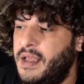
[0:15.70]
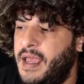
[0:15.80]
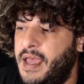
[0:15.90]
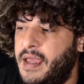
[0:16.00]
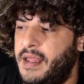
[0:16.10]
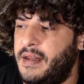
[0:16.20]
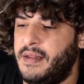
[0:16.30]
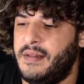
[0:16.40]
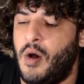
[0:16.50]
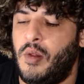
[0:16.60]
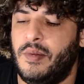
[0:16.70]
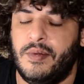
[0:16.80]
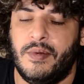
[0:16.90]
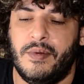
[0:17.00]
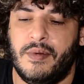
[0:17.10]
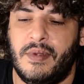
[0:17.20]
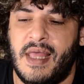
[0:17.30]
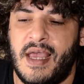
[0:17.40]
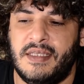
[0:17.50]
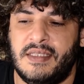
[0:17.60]
and all the
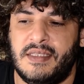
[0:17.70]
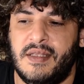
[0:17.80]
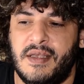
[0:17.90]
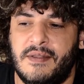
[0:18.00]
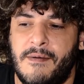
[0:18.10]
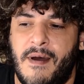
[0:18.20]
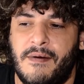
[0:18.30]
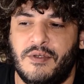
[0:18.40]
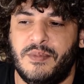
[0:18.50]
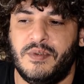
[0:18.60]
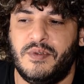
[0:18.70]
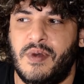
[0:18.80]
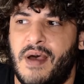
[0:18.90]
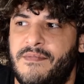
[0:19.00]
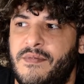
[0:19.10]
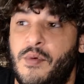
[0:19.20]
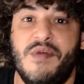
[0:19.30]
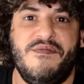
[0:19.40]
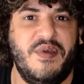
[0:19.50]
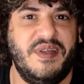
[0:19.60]
lines that are supposed to have
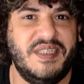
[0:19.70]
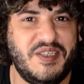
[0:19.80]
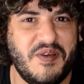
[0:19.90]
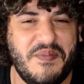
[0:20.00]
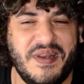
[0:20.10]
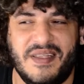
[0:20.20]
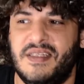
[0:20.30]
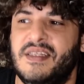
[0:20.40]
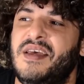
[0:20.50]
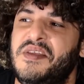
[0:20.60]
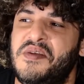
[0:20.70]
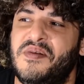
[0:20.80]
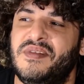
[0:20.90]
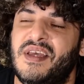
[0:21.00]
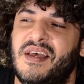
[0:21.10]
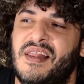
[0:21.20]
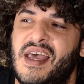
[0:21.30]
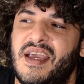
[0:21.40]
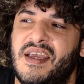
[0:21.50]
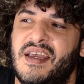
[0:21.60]
refuted this opening. The
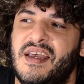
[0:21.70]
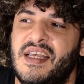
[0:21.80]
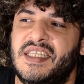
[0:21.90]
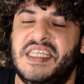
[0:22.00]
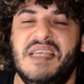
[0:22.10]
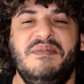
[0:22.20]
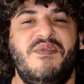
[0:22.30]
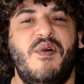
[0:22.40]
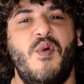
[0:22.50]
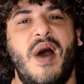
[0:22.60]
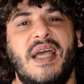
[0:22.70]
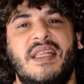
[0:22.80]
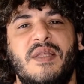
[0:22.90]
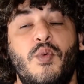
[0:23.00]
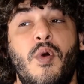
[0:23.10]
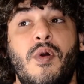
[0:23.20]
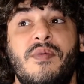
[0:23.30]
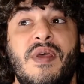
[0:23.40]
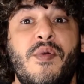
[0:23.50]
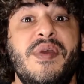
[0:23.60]
like schemes for white that
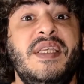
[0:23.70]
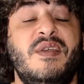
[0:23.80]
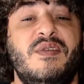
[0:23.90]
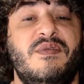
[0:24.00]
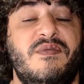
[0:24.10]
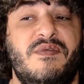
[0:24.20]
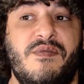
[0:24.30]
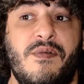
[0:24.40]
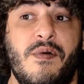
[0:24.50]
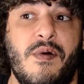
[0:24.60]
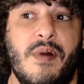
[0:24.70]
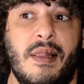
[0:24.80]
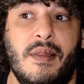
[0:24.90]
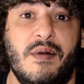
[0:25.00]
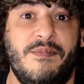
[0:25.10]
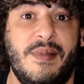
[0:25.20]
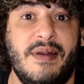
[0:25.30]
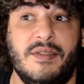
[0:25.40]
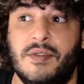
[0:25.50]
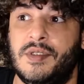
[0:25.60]
were the reasons for a lot of
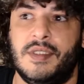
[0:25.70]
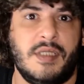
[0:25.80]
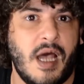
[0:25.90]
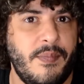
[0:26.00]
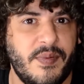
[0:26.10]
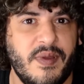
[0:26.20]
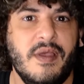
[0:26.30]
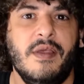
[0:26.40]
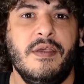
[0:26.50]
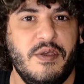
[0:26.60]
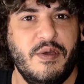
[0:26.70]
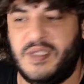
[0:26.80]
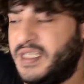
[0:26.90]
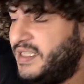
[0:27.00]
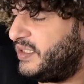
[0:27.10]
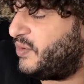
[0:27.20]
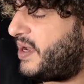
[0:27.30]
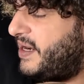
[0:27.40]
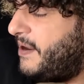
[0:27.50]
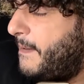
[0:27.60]
players to stop using this
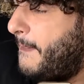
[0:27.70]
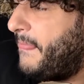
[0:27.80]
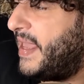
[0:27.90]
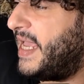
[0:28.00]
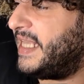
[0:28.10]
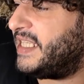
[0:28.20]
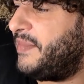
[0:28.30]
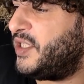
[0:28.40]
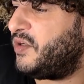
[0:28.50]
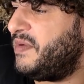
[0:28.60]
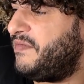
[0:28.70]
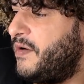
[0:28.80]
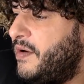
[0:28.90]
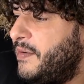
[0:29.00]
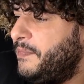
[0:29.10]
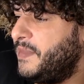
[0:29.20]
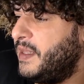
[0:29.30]
one. And as I mentioned before,